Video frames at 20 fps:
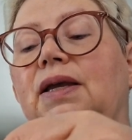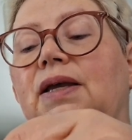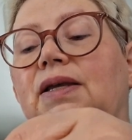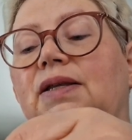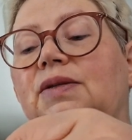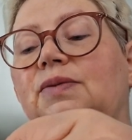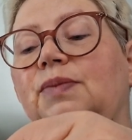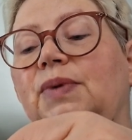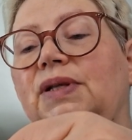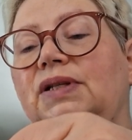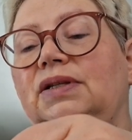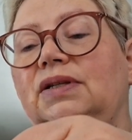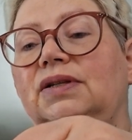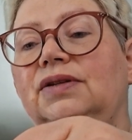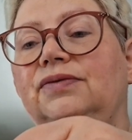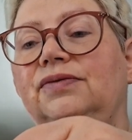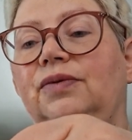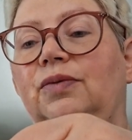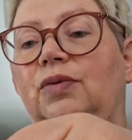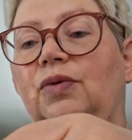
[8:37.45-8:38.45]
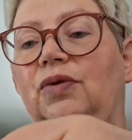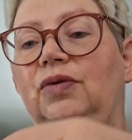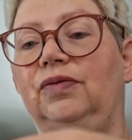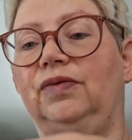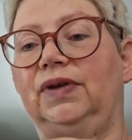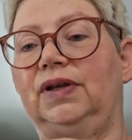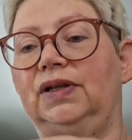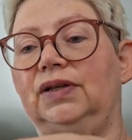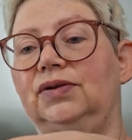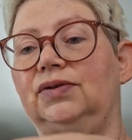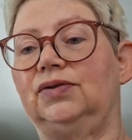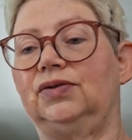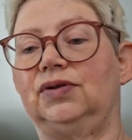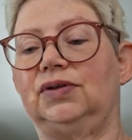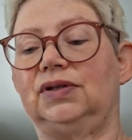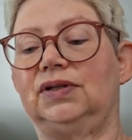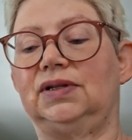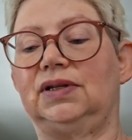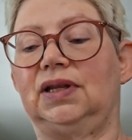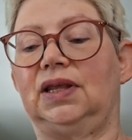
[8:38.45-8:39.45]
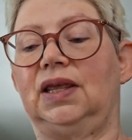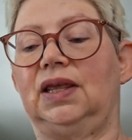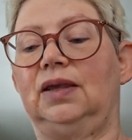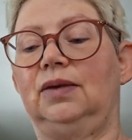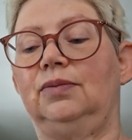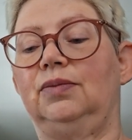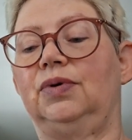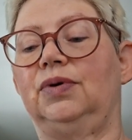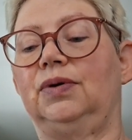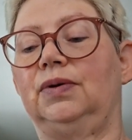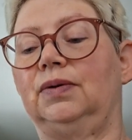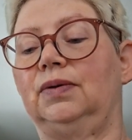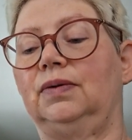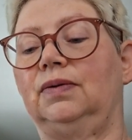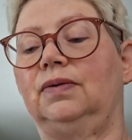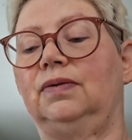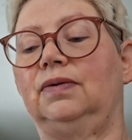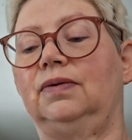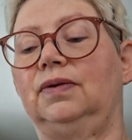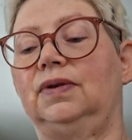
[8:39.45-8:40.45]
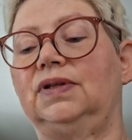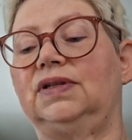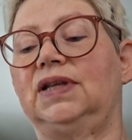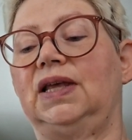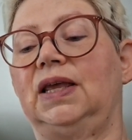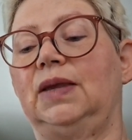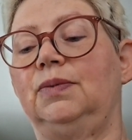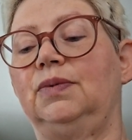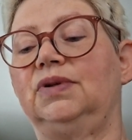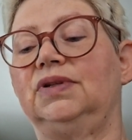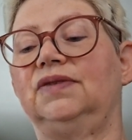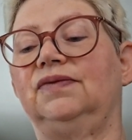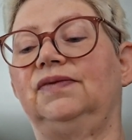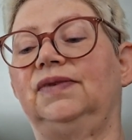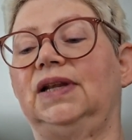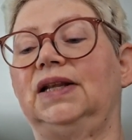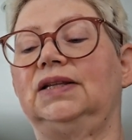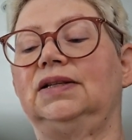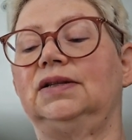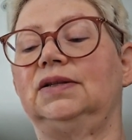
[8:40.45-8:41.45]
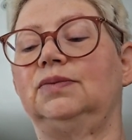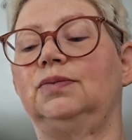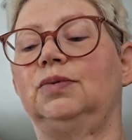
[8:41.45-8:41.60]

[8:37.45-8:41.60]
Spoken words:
it's better to remove it just to keep the tape as flat as